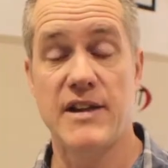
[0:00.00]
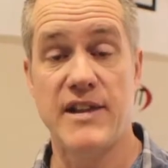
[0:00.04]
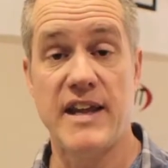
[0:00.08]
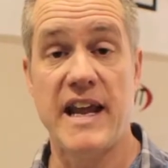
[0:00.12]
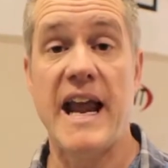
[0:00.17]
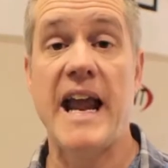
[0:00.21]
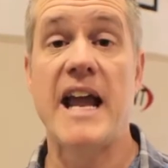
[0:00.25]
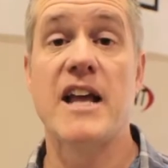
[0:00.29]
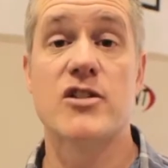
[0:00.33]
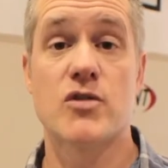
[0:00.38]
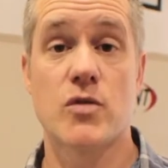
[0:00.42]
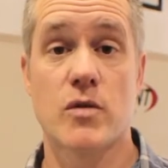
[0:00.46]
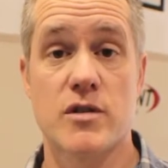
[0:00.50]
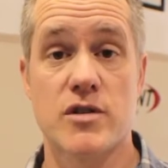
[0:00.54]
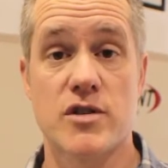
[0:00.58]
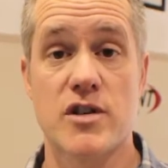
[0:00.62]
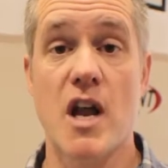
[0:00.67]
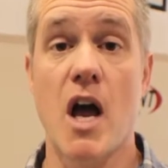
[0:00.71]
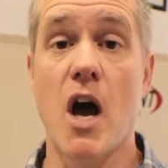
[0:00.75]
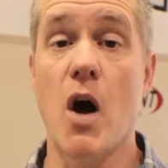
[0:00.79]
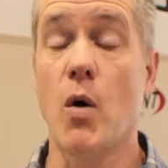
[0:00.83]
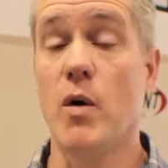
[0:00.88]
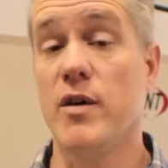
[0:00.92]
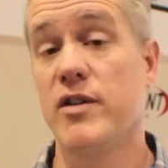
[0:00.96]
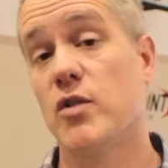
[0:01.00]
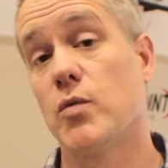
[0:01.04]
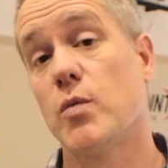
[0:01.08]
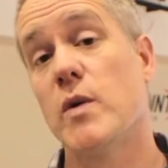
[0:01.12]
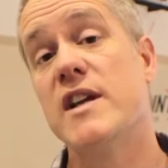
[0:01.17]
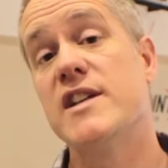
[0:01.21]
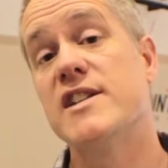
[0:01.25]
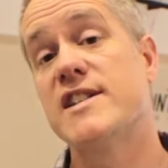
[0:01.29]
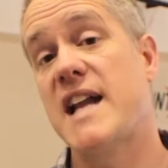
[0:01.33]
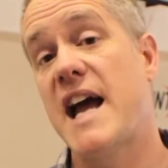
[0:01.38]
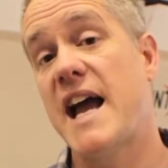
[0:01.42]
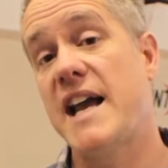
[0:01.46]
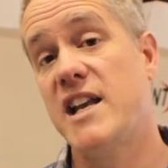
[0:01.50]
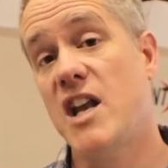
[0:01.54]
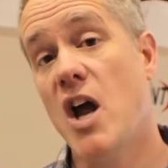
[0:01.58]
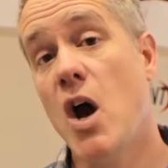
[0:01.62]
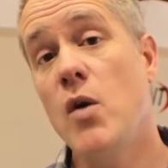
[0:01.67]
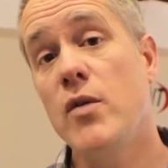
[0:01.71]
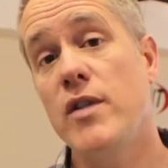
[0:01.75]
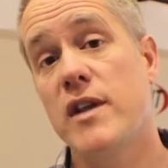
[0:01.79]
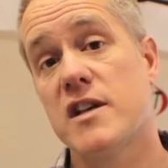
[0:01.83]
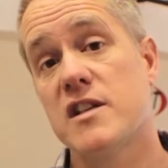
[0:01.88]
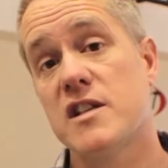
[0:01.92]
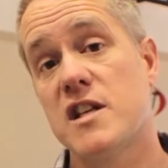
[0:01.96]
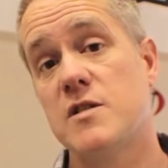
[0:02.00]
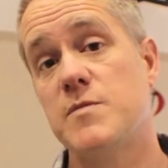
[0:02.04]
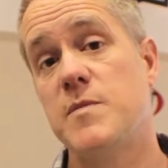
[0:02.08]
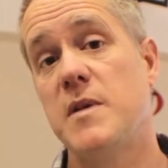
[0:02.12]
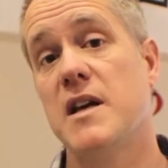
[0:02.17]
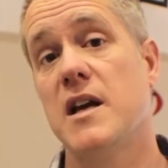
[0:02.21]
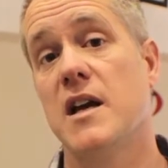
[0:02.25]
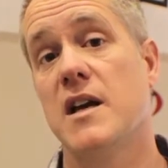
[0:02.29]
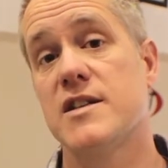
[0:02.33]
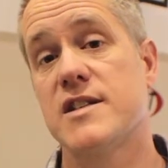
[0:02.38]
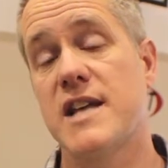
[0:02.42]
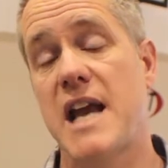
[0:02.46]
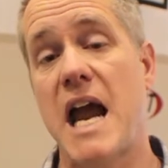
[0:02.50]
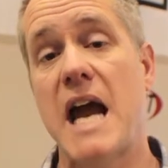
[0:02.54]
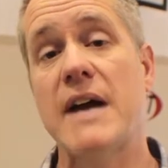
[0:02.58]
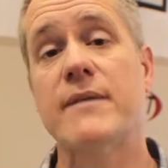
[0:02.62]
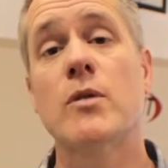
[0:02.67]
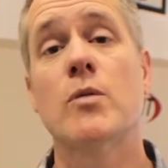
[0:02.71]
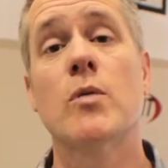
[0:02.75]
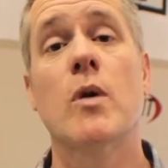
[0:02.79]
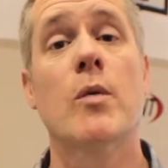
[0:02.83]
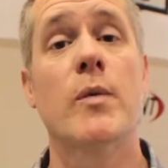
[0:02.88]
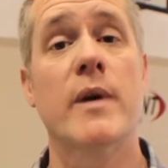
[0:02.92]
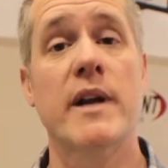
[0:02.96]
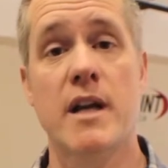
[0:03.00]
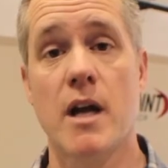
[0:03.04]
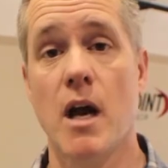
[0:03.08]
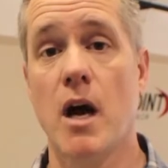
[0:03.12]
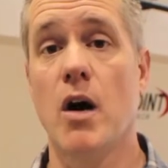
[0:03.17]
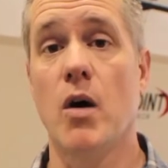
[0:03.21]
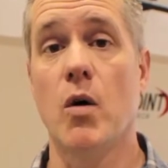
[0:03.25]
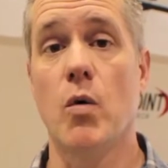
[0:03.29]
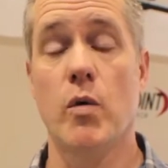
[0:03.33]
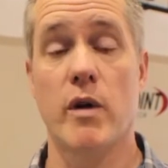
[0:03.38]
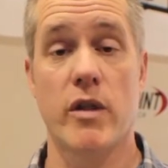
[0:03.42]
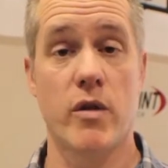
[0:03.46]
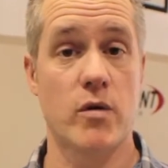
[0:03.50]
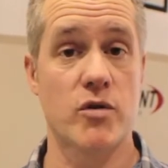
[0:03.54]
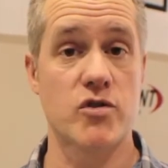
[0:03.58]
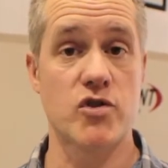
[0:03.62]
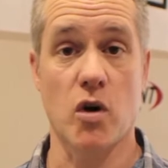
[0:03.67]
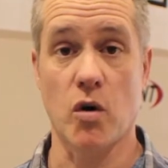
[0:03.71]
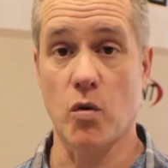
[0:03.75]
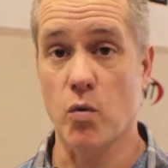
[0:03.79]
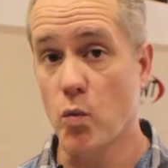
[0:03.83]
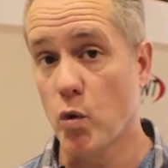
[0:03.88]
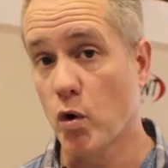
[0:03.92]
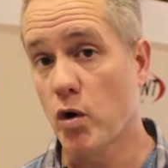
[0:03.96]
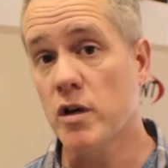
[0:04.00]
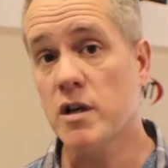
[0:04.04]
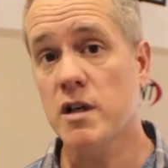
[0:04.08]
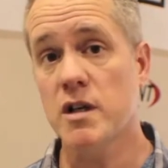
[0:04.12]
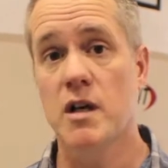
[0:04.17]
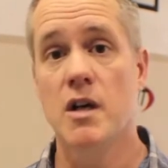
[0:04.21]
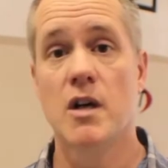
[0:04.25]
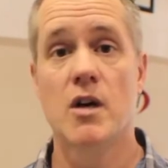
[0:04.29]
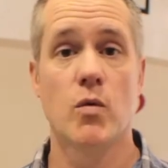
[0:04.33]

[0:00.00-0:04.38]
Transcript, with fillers: And the answer is no. And the reason I know this is because everywhere we go, whether it's our work,